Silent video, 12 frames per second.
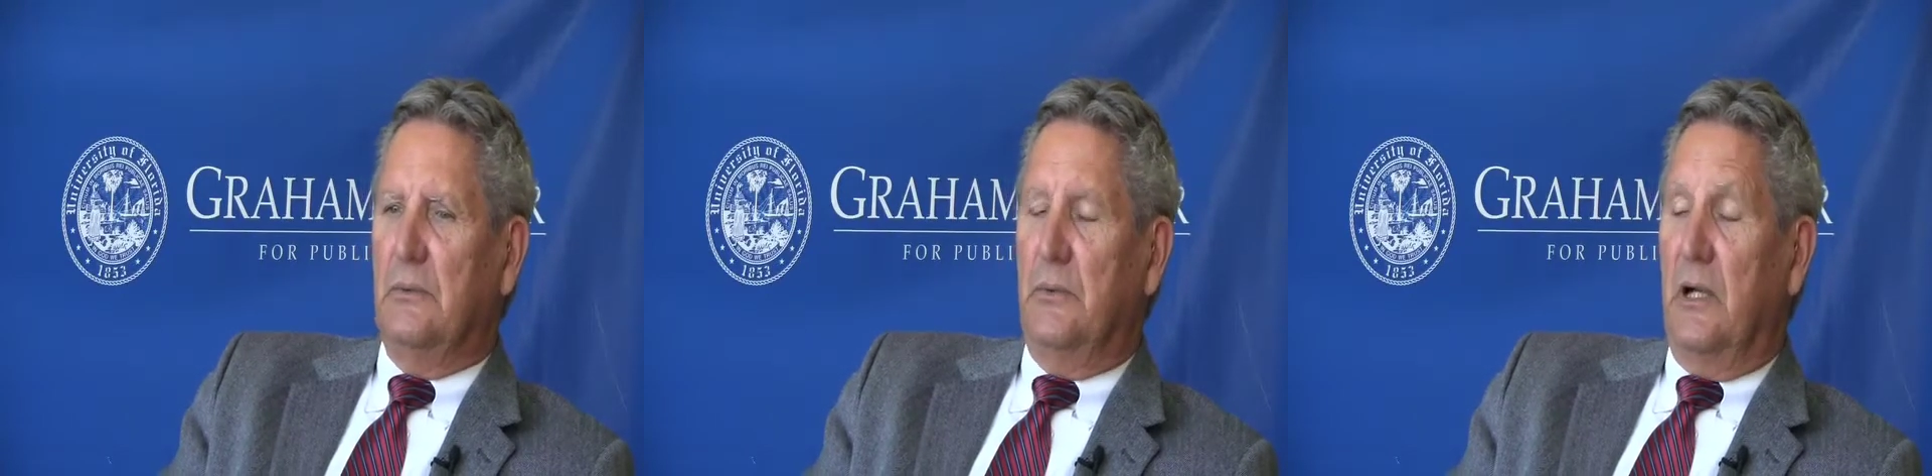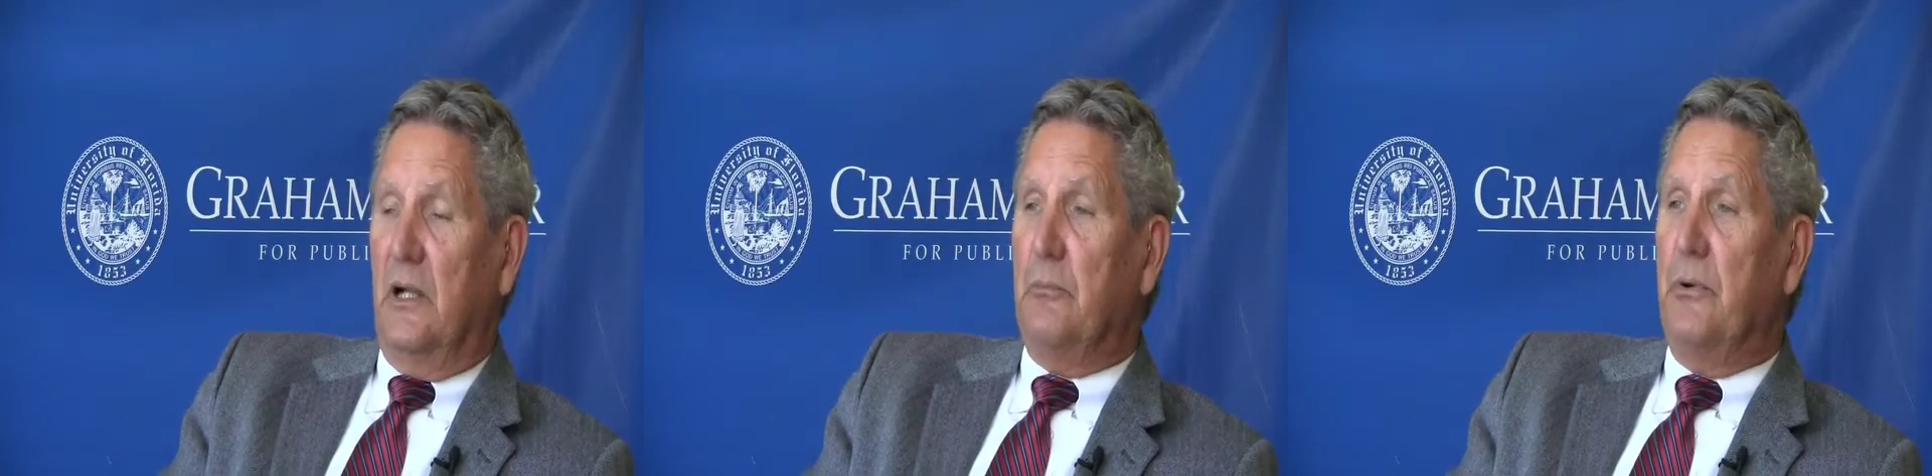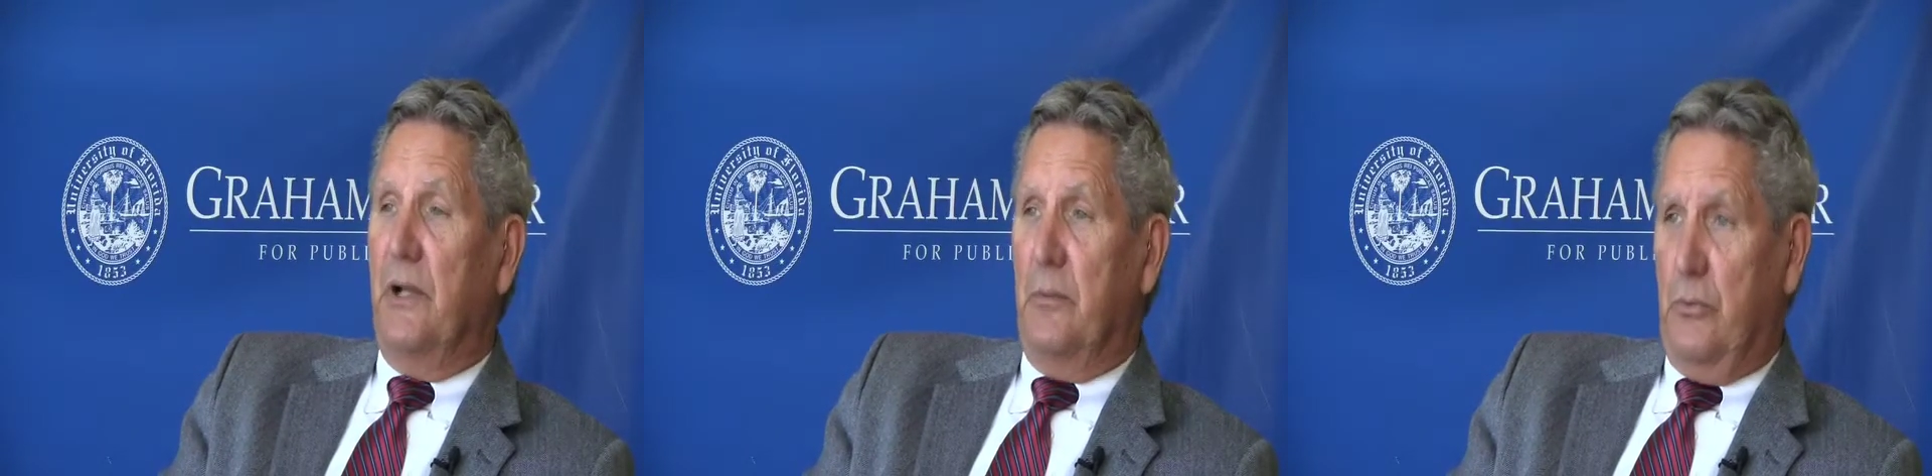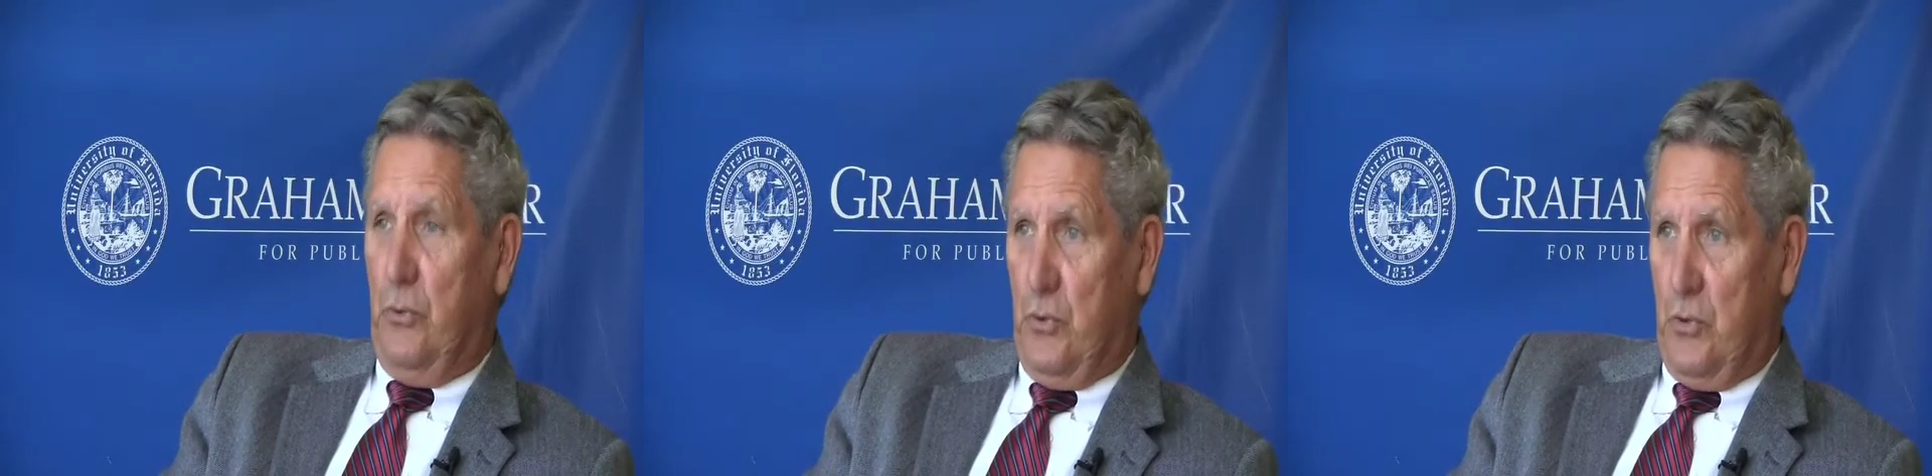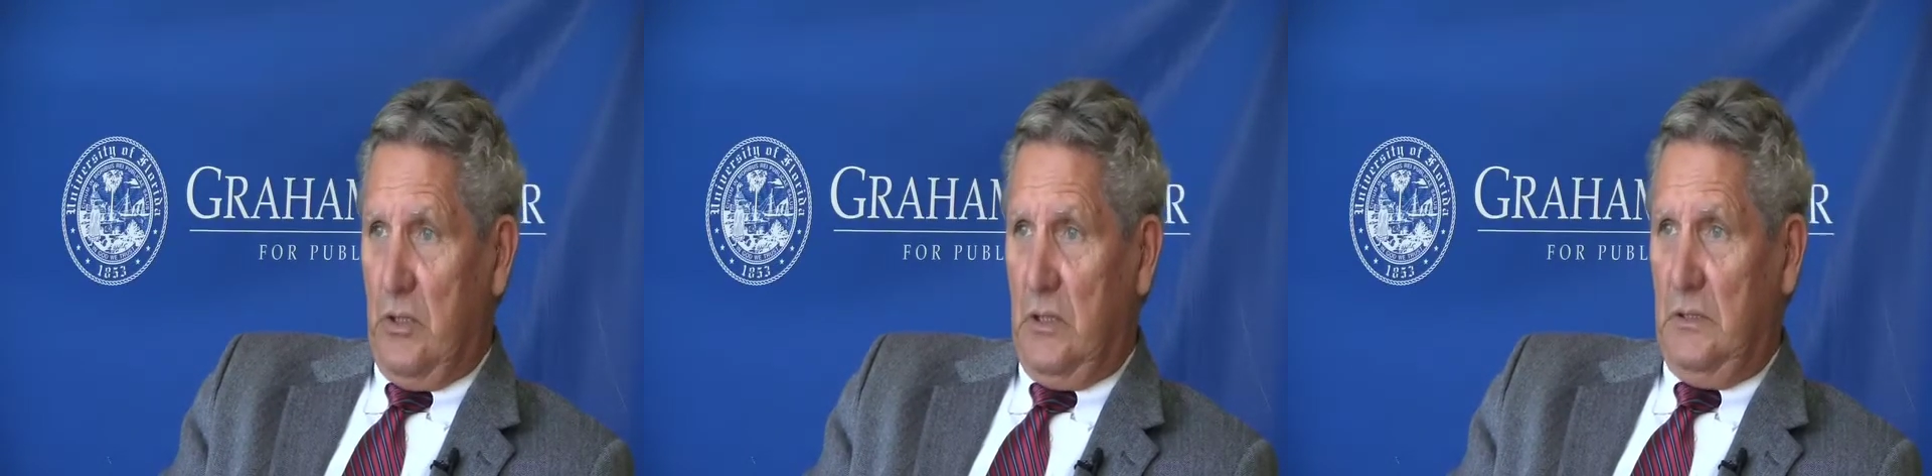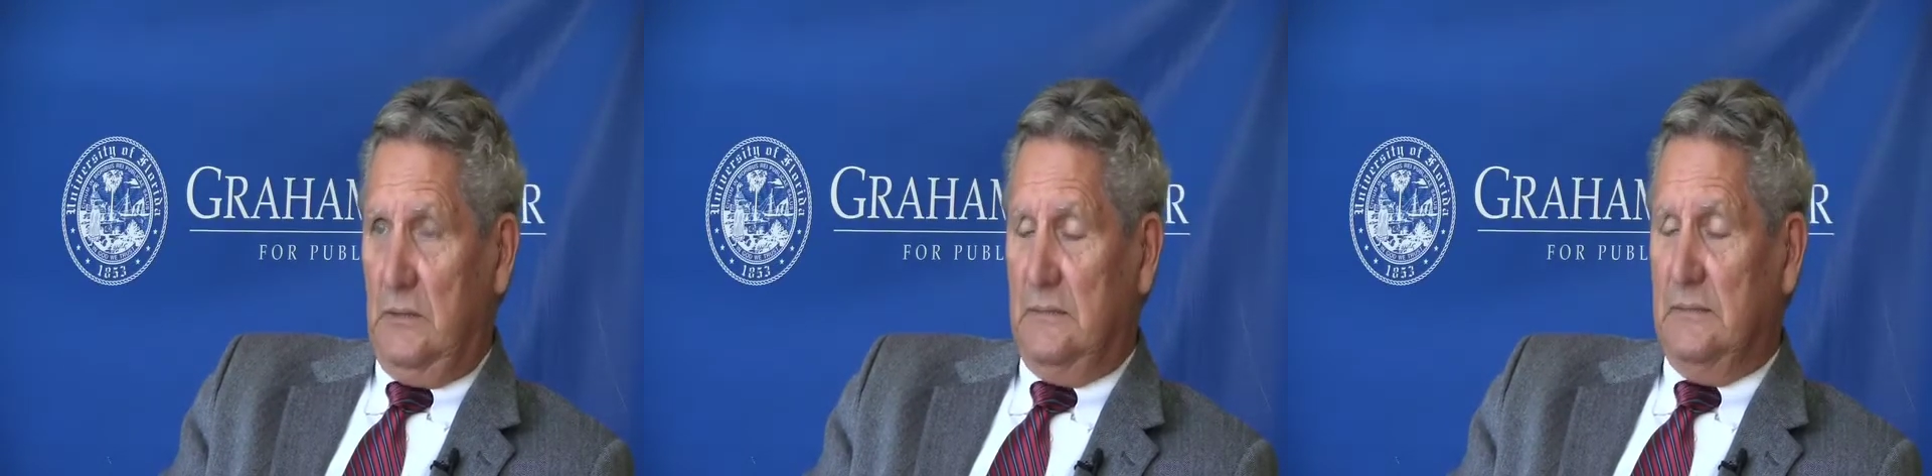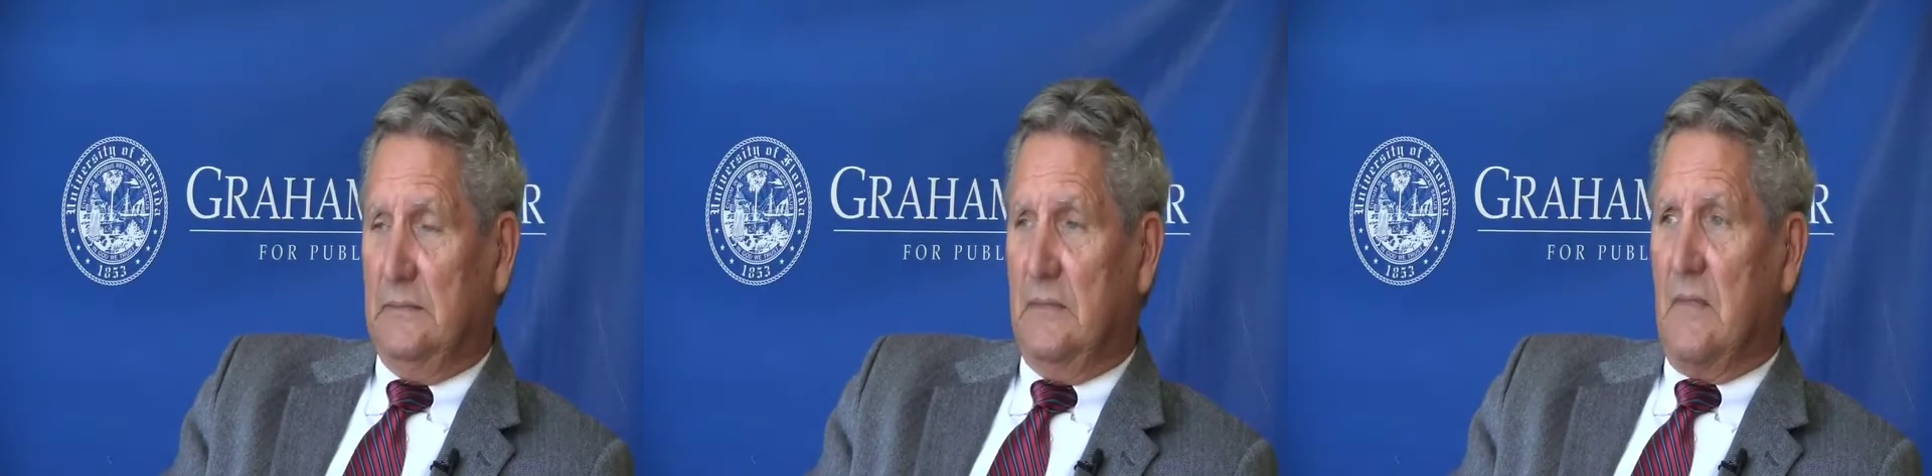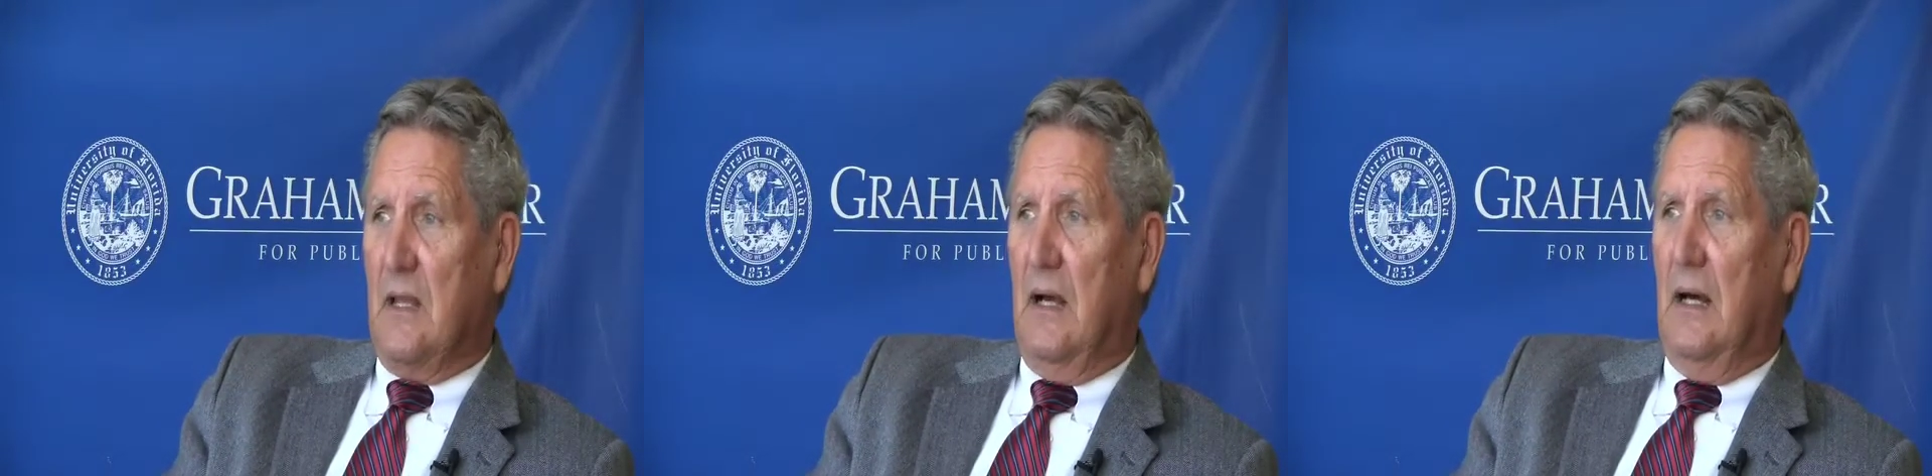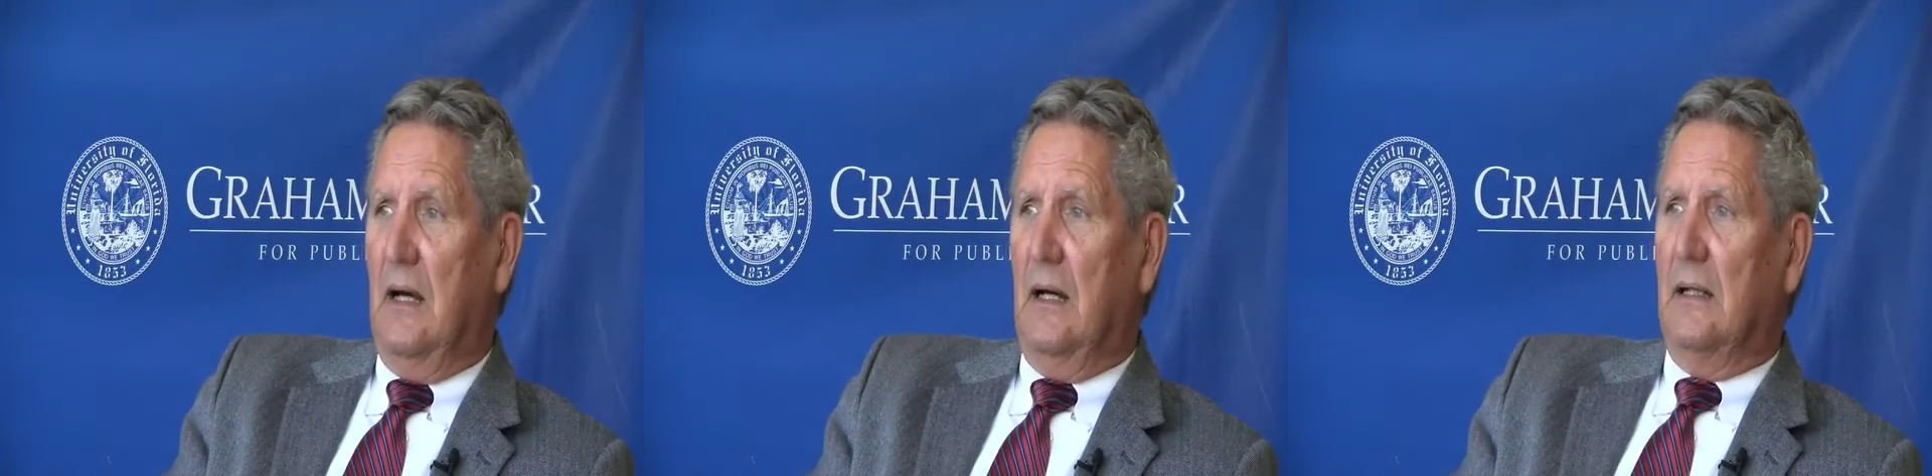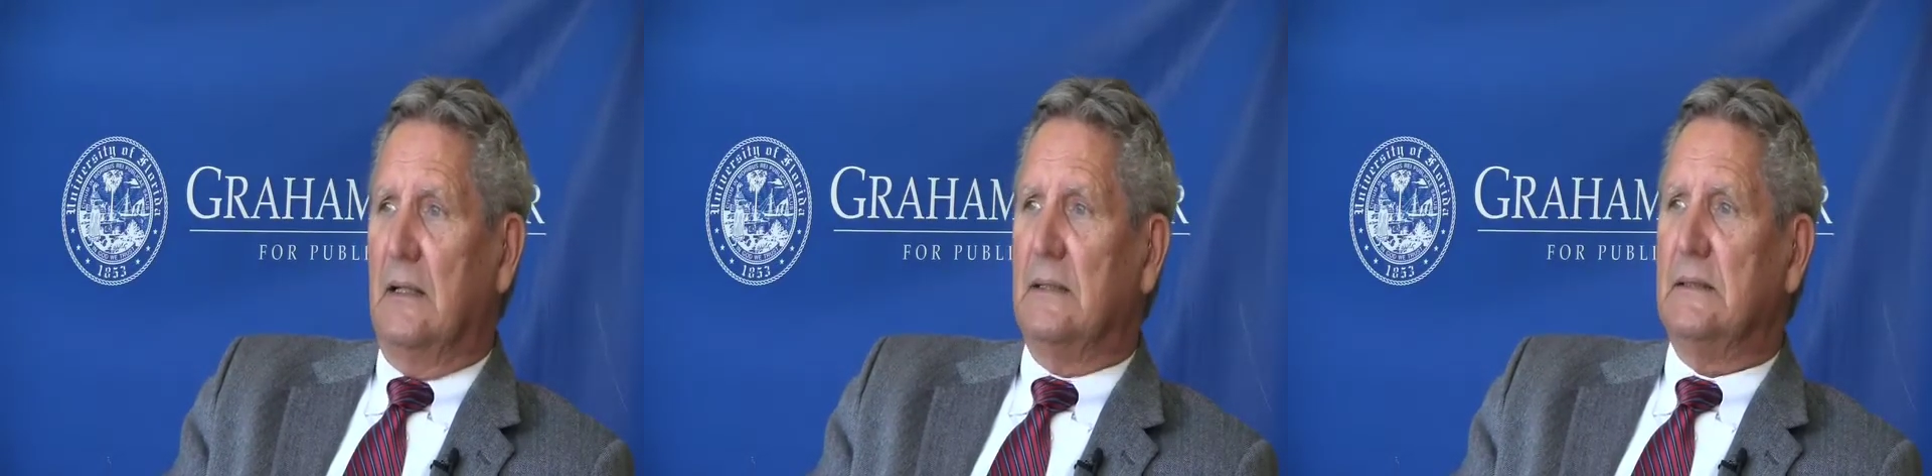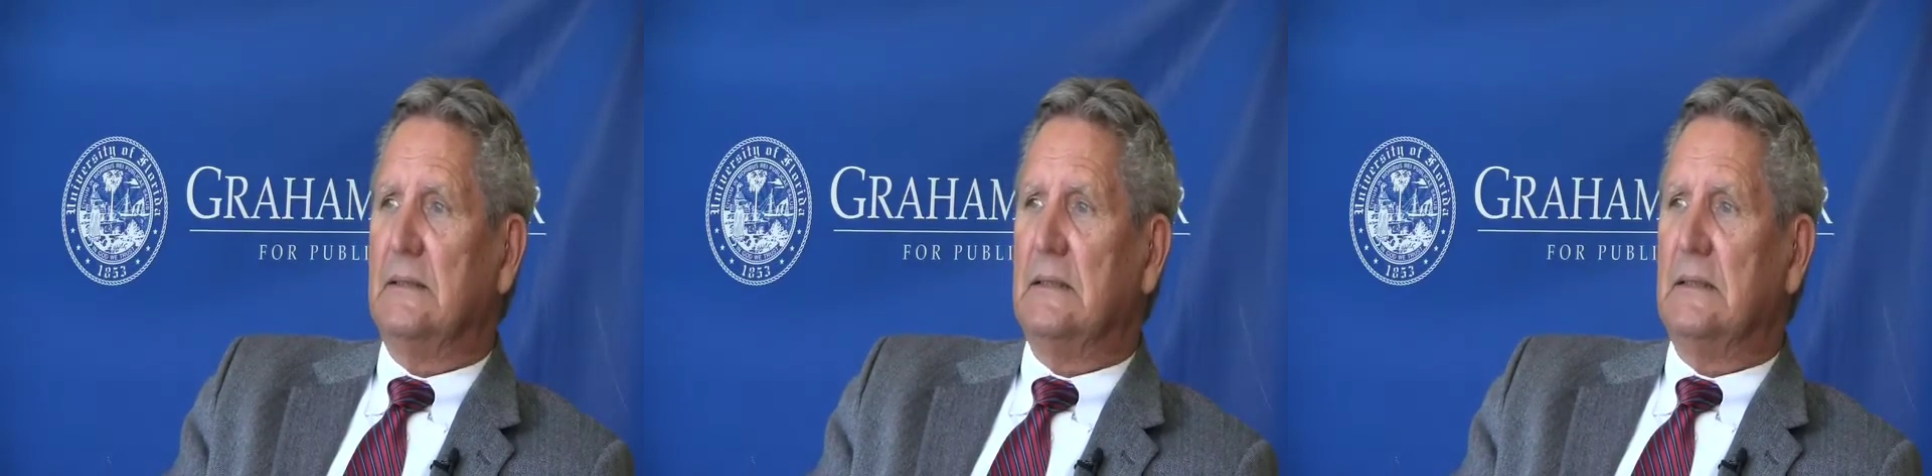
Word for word: really pretty poor. Uh,